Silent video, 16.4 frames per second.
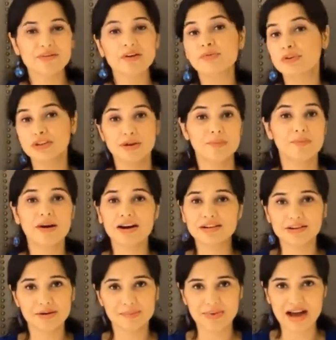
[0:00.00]
with your
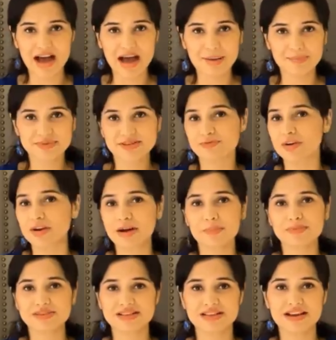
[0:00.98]
partner perhaps for
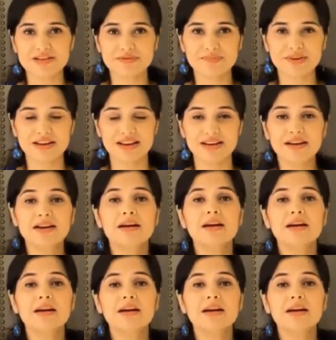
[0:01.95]
couples therapy.